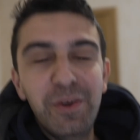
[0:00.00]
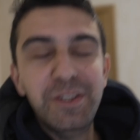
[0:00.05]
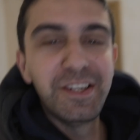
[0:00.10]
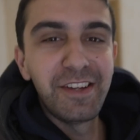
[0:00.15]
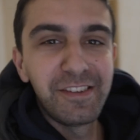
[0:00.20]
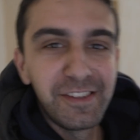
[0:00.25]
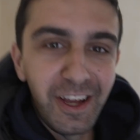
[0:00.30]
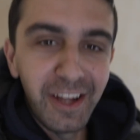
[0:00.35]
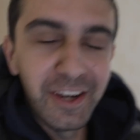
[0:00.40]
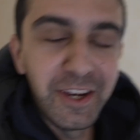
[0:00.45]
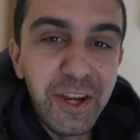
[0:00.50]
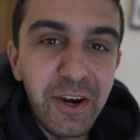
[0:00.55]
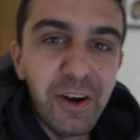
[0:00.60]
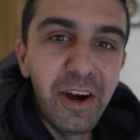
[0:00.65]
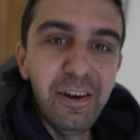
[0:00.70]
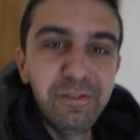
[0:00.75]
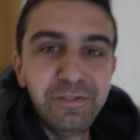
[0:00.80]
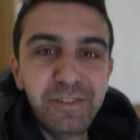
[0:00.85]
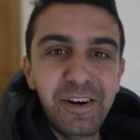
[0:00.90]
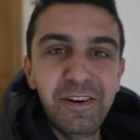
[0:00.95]
just got here
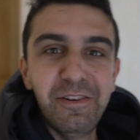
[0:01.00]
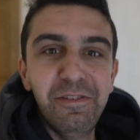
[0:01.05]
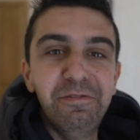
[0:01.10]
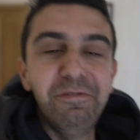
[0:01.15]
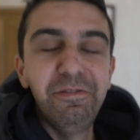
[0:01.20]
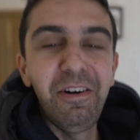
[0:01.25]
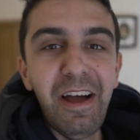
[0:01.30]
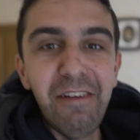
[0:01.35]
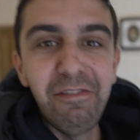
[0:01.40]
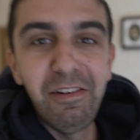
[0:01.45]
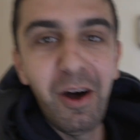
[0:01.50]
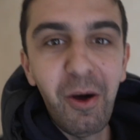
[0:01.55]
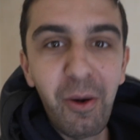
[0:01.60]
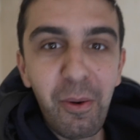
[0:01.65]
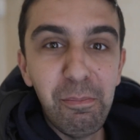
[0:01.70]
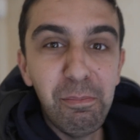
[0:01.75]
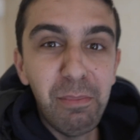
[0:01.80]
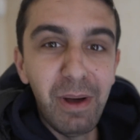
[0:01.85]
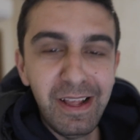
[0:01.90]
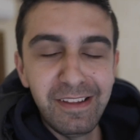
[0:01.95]
after a 5-hour
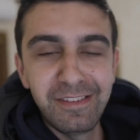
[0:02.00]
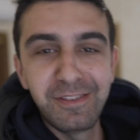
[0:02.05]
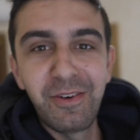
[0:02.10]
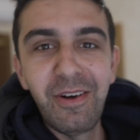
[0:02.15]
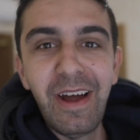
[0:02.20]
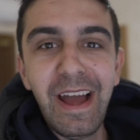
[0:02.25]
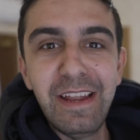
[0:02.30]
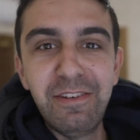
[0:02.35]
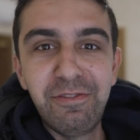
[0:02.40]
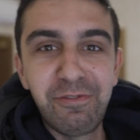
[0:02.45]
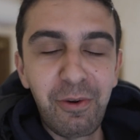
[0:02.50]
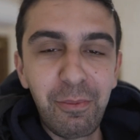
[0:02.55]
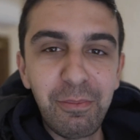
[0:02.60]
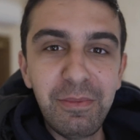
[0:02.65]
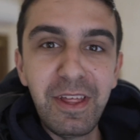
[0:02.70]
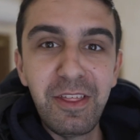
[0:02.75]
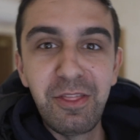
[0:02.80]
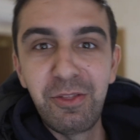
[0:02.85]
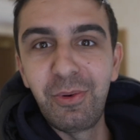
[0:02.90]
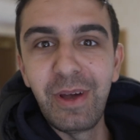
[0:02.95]
bus ride from
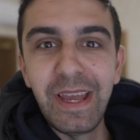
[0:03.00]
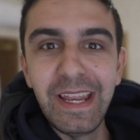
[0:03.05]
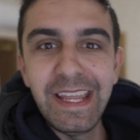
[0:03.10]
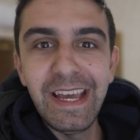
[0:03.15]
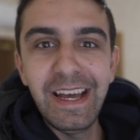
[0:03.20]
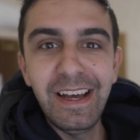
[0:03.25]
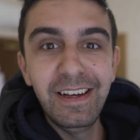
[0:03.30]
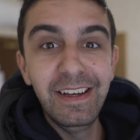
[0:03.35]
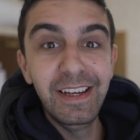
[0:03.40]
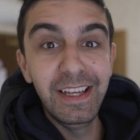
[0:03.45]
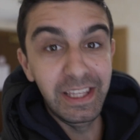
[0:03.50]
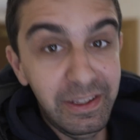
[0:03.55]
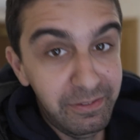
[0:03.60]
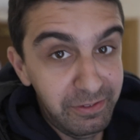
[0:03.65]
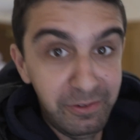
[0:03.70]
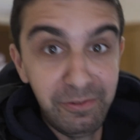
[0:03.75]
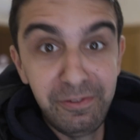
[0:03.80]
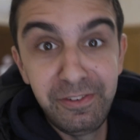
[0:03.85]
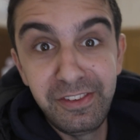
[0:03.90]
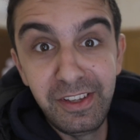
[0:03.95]
Lithuania, if
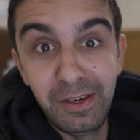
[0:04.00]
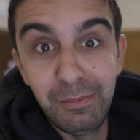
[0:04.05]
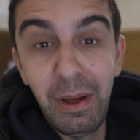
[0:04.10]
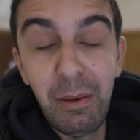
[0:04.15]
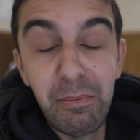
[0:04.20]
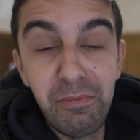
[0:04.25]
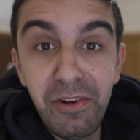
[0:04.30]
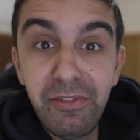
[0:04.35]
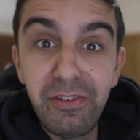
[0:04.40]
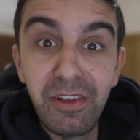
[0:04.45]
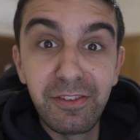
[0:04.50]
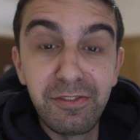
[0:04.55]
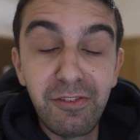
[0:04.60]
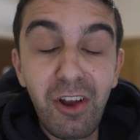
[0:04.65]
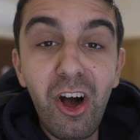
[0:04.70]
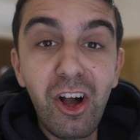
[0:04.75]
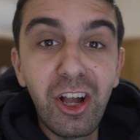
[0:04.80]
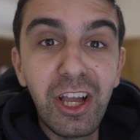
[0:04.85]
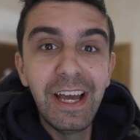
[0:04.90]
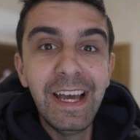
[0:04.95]
you've seen my previous
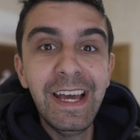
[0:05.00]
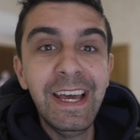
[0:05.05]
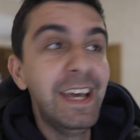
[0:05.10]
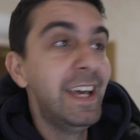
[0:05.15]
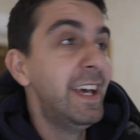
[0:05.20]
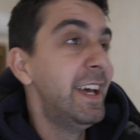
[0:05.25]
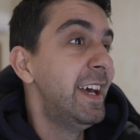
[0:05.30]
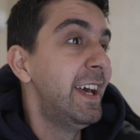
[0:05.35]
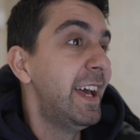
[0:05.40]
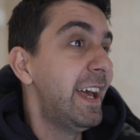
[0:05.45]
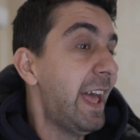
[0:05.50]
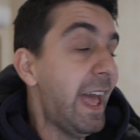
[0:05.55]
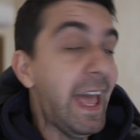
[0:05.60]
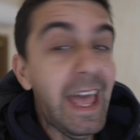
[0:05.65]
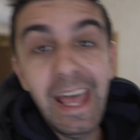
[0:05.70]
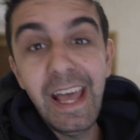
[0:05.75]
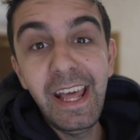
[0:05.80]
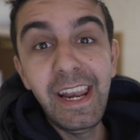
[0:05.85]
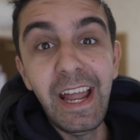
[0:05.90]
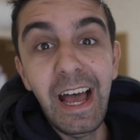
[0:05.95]
vlog.
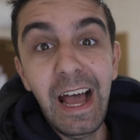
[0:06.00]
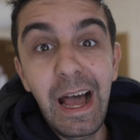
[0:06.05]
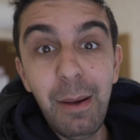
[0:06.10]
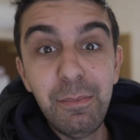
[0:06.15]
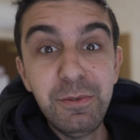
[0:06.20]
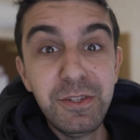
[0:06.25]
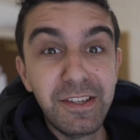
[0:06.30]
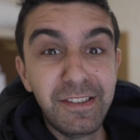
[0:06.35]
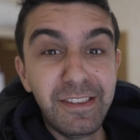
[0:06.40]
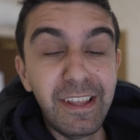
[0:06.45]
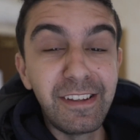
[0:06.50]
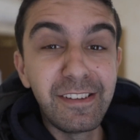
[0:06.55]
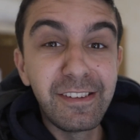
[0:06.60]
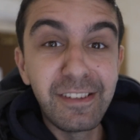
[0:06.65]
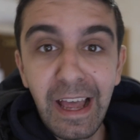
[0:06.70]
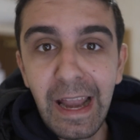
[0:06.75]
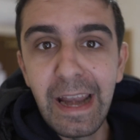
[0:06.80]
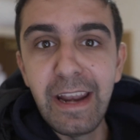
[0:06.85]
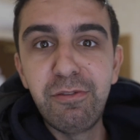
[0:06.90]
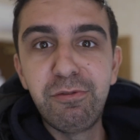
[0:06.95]
And I'm just
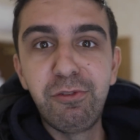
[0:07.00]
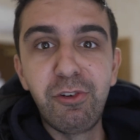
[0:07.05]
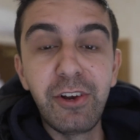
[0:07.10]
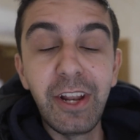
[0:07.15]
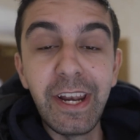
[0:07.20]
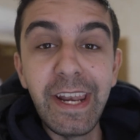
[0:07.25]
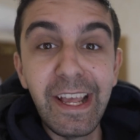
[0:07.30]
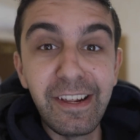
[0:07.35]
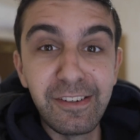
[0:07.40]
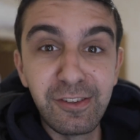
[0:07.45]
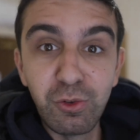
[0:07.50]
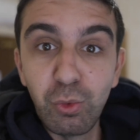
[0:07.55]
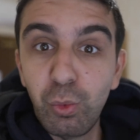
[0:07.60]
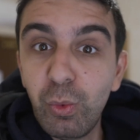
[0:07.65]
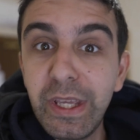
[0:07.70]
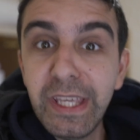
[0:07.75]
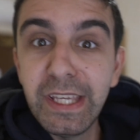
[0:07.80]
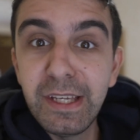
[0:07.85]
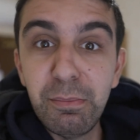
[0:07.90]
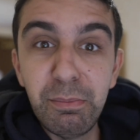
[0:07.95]
excited for the next
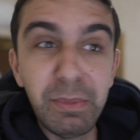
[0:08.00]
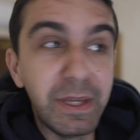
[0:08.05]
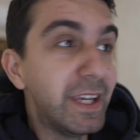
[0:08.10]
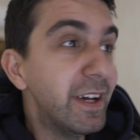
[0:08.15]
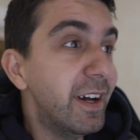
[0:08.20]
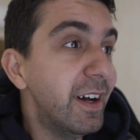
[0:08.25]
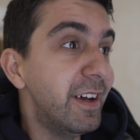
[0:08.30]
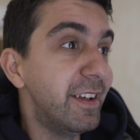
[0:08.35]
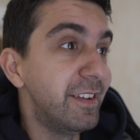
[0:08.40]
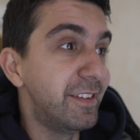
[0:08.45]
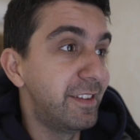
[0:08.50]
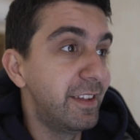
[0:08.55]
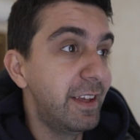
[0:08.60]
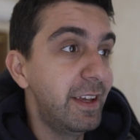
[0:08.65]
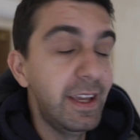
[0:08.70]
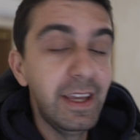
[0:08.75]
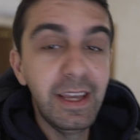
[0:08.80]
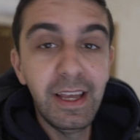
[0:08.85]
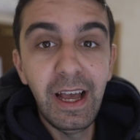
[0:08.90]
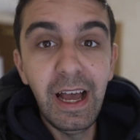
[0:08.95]
week because
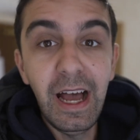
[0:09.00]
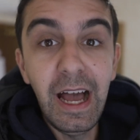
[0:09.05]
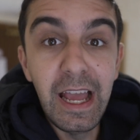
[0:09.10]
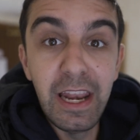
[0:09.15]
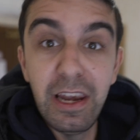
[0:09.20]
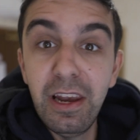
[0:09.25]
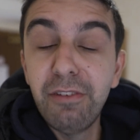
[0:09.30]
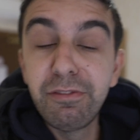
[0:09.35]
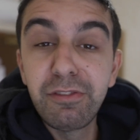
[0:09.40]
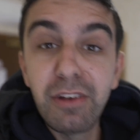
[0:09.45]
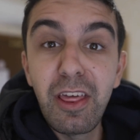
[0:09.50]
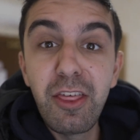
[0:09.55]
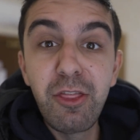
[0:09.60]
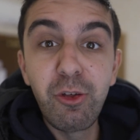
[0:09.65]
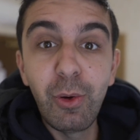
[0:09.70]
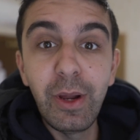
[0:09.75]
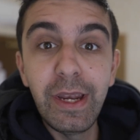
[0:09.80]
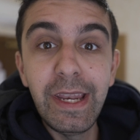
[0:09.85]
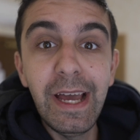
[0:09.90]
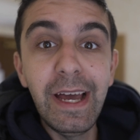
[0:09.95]
I love
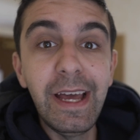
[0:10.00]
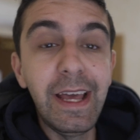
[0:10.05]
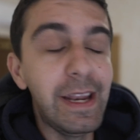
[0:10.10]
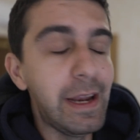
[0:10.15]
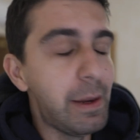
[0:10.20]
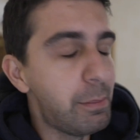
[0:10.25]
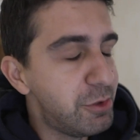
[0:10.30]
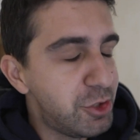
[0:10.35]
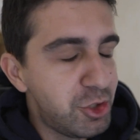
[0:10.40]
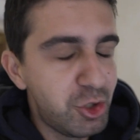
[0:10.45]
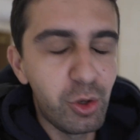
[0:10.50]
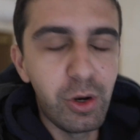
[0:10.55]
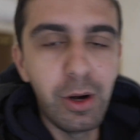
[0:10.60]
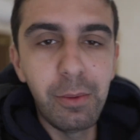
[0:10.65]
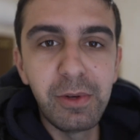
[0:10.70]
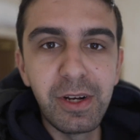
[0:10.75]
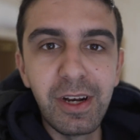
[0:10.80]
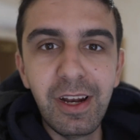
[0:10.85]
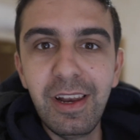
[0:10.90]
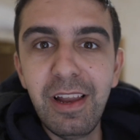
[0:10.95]
Lithuania and I'm sure I'm
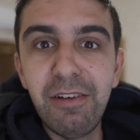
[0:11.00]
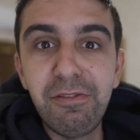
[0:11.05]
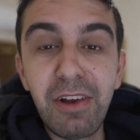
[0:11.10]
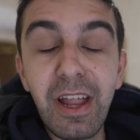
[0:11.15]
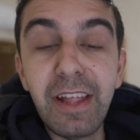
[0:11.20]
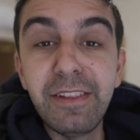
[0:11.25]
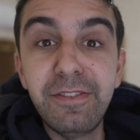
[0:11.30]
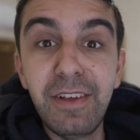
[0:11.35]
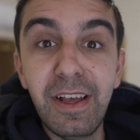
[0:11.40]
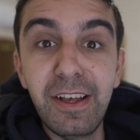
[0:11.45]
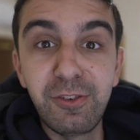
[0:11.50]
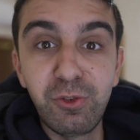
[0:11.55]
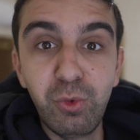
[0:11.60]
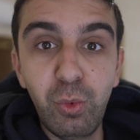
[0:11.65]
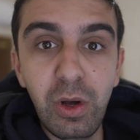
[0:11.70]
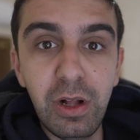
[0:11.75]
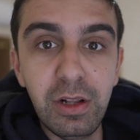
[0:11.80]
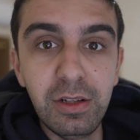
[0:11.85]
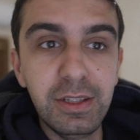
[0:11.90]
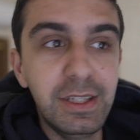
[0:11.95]
gonna love Latvia as
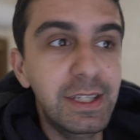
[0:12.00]
well.